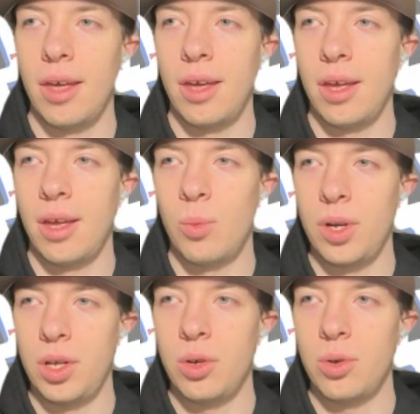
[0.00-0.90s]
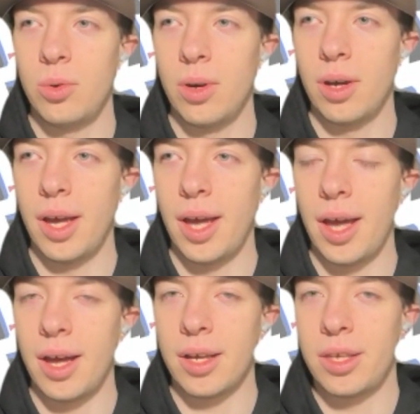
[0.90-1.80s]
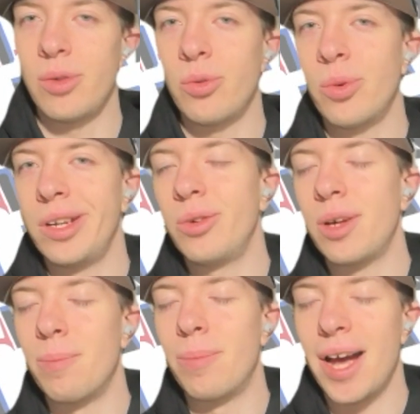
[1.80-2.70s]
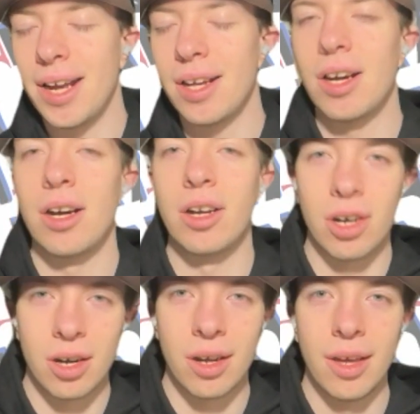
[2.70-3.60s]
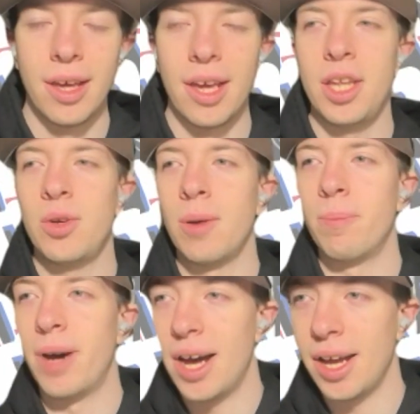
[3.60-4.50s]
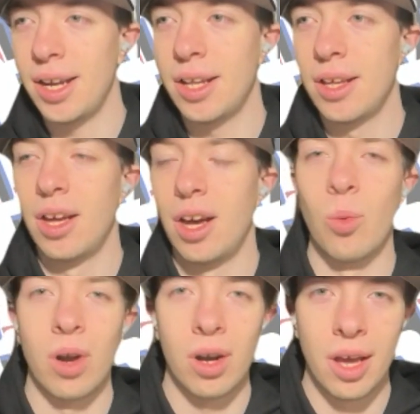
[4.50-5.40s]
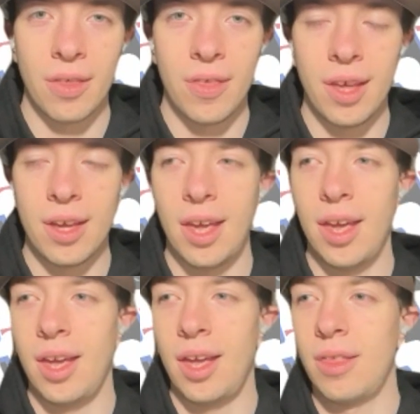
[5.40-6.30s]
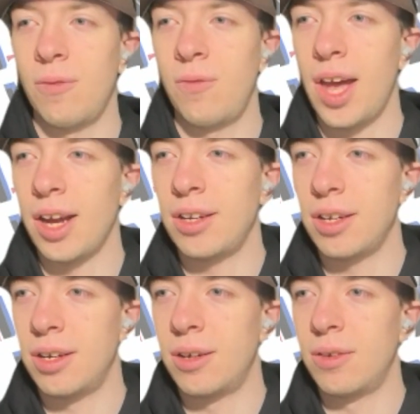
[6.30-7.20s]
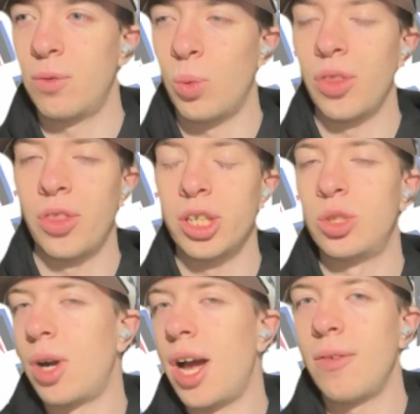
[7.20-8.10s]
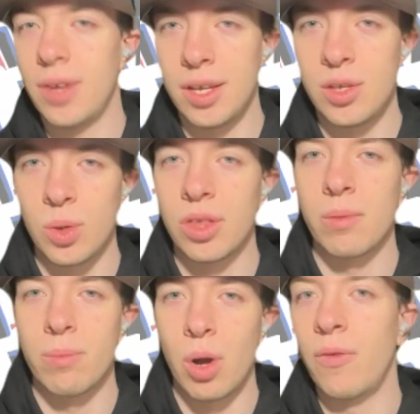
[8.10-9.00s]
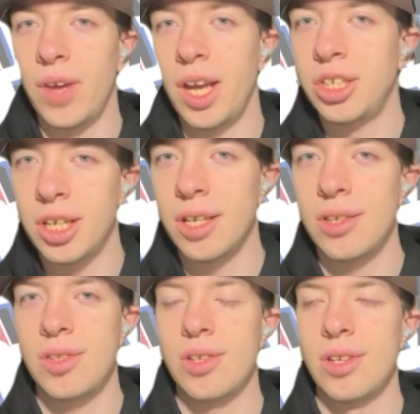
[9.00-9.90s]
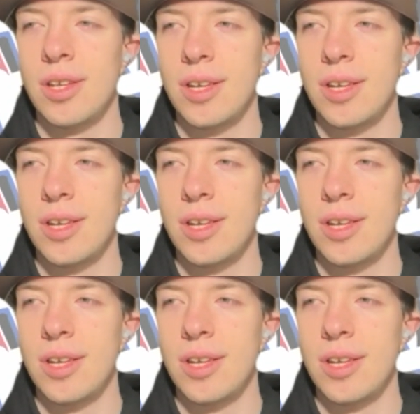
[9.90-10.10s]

And when when you combine hunger and you combine a work ethic and the fact of what their drive is, what their motivation is